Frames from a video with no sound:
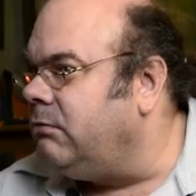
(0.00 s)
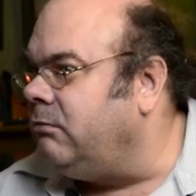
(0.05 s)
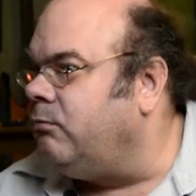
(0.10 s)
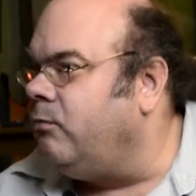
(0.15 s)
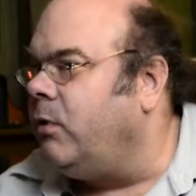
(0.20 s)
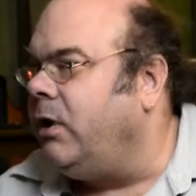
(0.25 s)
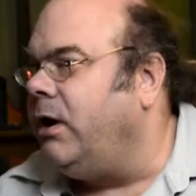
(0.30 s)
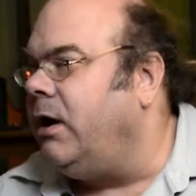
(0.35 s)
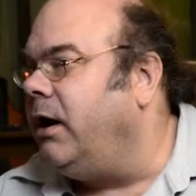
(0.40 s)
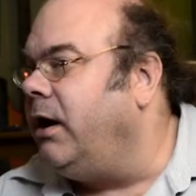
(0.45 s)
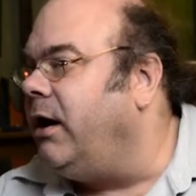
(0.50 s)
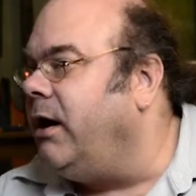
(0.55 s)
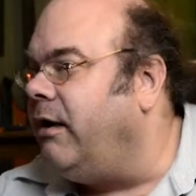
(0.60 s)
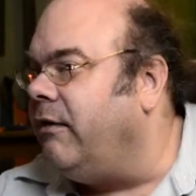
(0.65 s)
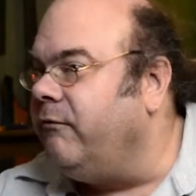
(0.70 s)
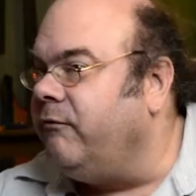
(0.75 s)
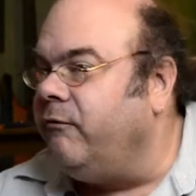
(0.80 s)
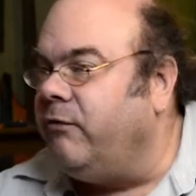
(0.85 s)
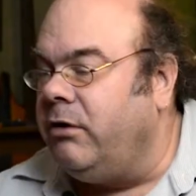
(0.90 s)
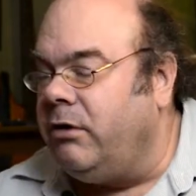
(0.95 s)
When I
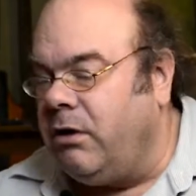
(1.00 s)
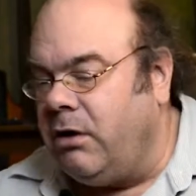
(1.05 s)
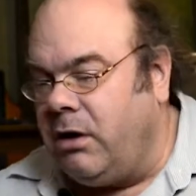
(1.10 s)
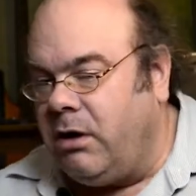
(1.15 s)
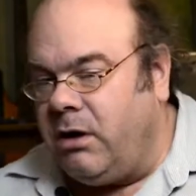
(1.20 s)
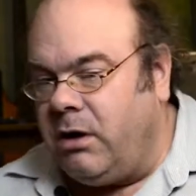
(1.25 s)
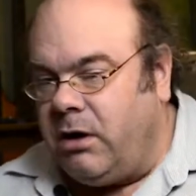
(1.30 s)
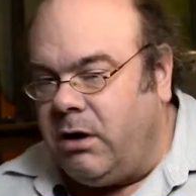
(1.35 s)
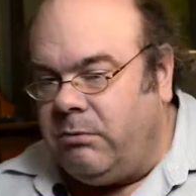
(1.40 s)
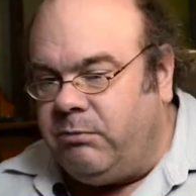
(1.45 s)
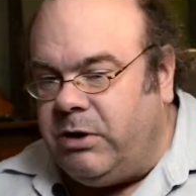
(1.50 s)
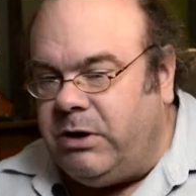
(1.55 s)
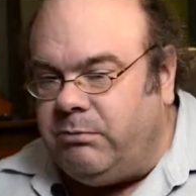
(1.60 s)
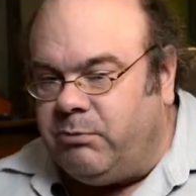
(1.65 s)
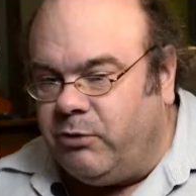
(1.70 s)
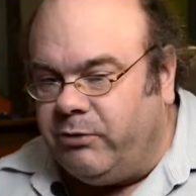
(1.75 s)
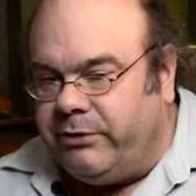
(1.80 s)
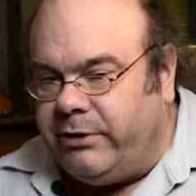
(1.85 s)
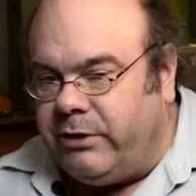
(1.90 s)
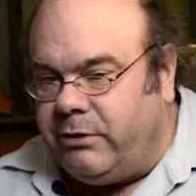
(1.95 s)
have
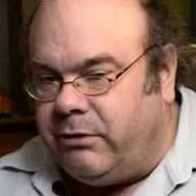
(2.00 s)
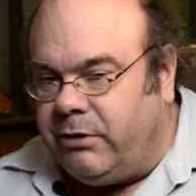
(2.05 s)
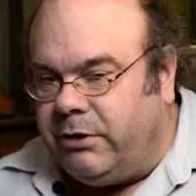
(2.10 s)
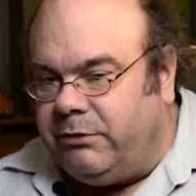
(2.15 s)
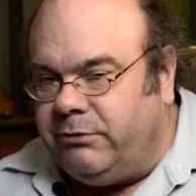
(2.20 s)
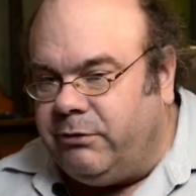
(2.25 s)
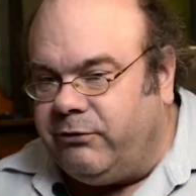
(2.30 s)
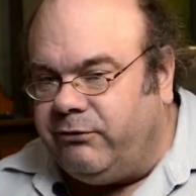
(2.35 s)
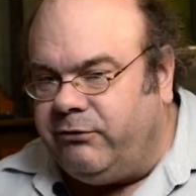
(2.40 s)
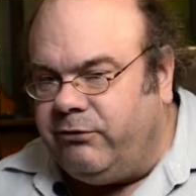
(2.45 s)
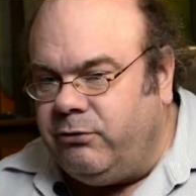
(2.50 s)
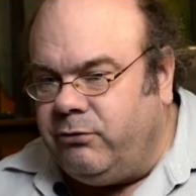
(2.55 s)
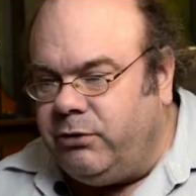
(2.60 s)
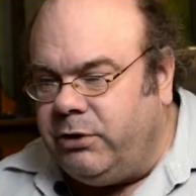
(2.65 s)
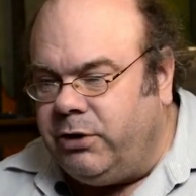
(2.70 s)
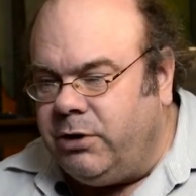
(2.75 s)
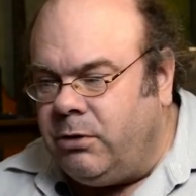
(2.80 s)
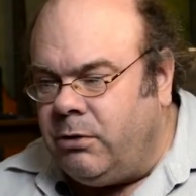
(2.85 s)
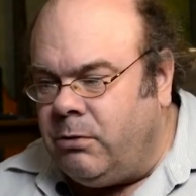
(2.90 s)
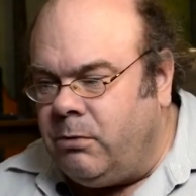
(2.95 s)
people that are in the
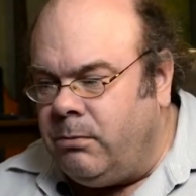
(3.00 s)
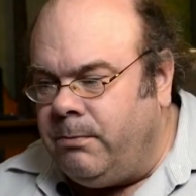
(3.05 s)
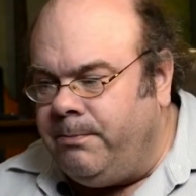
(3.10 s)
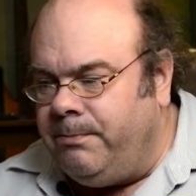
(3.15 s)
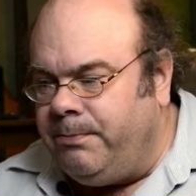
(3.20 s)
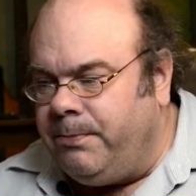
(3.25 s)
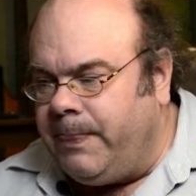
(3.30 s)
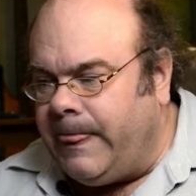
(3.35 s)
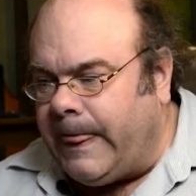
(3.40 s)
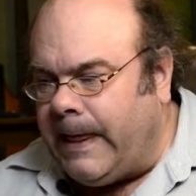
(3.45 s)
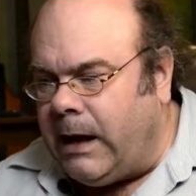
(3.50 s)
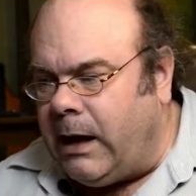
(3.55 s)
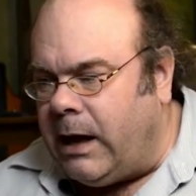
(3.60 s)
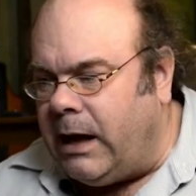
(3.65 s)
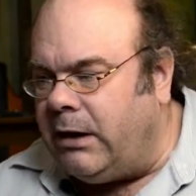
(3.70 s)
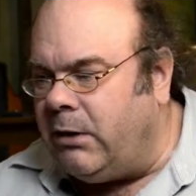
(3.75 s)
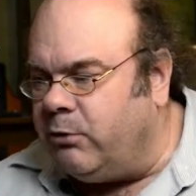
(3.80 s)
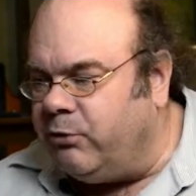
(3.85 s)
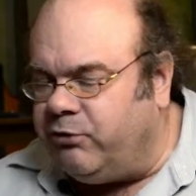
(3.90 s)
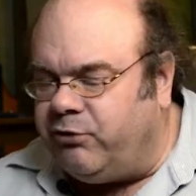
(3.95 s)
studio,
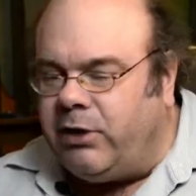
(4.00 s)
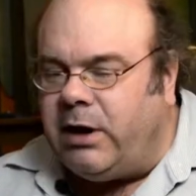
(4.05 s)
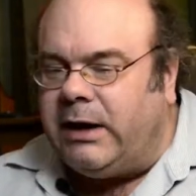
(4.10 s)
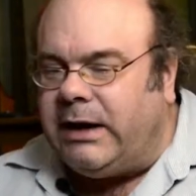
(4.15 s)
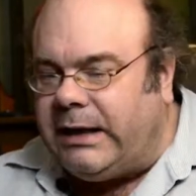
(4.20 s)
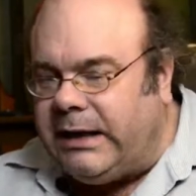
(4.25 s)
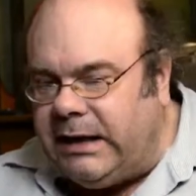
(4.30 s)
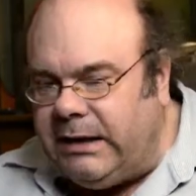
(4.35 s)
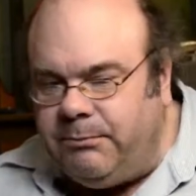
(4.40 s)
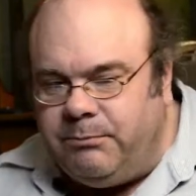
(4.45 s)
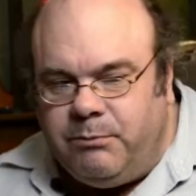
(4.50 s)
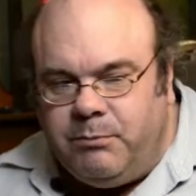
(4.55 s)
I don't try to keep